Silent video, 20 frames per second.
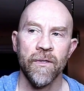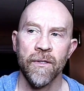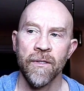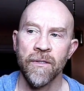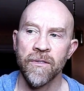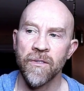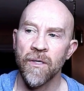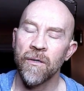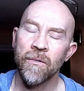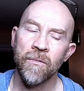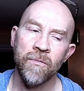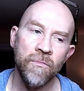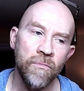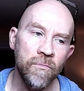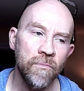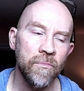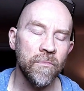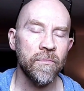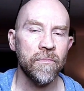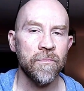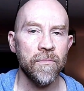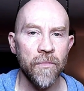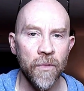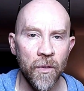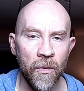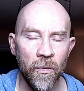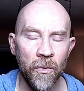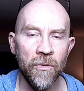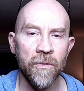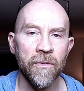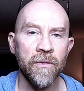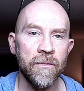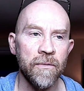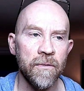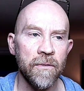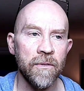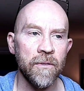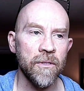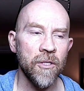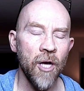So we were
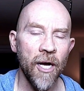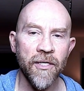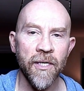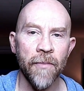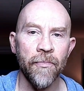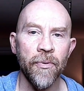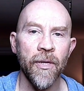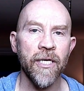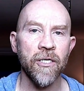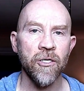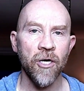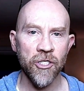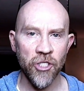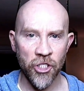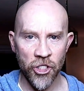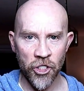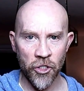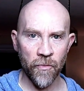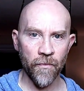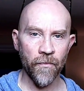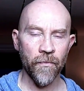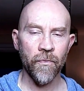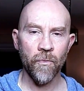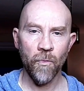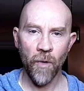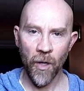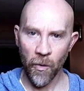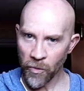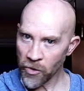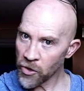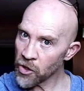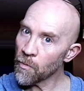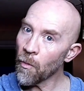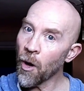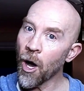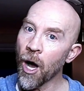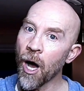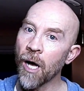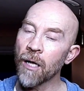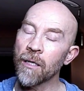contemplating on two. One was
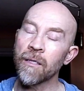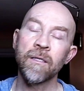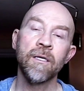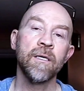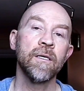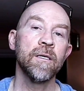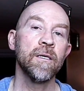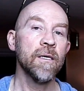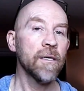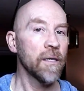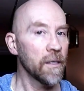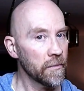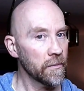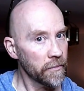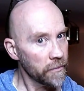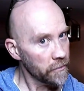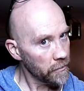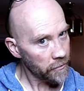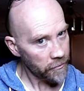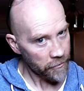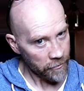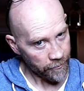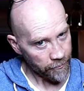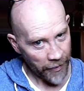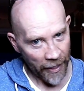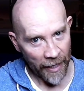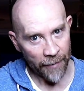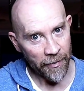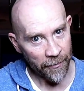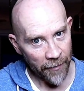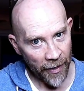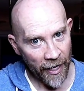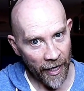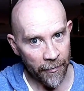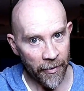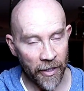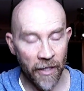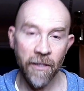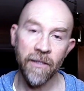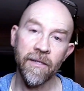small,
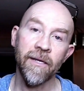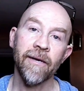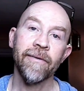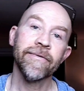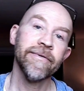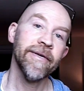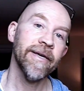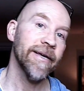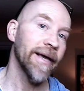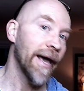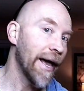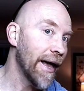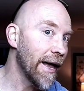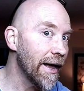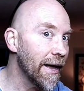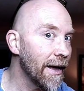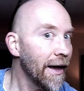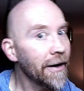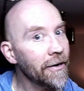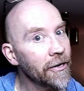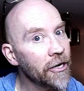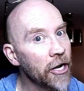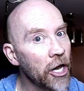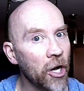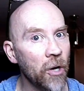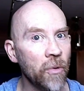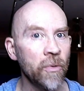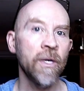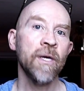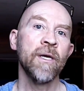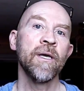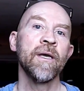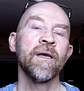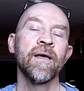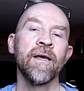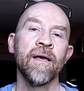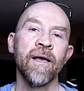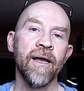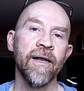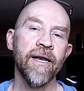baby. I was like, I don't know.
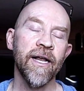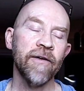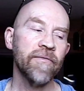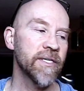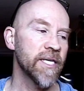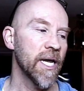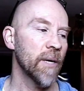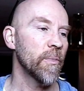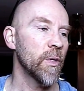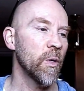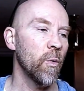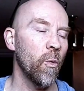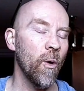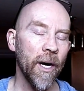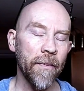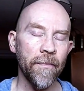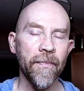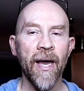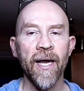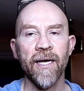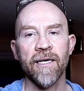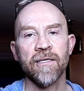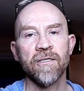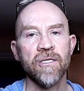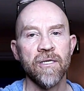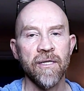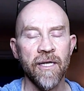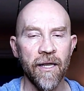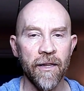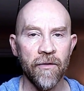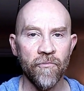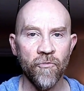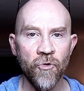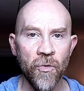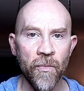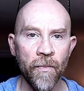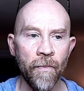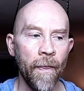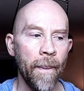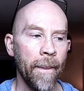And every time we walked back into the other
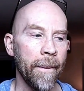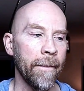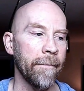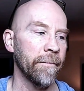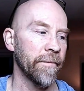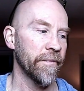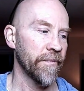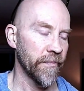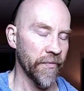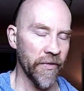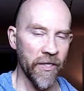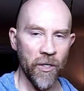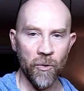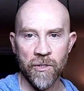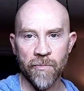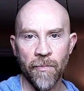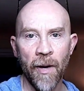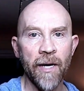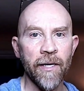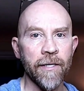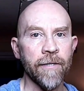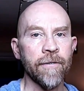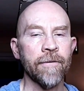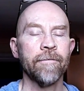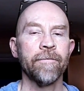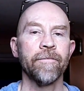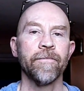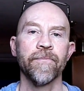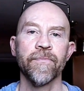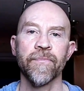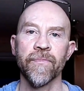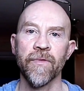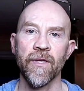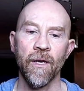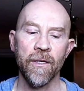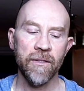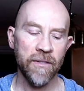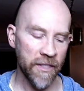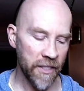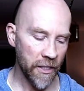room, there was Buddy
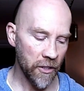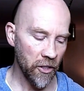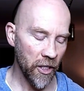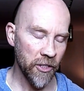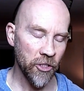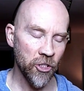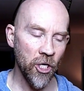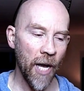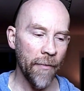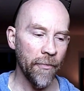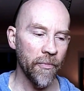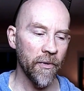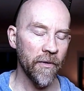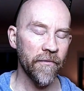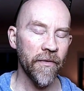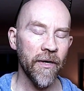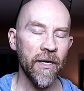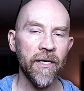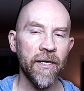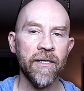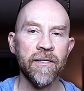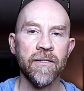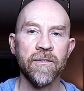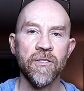sitting on top of a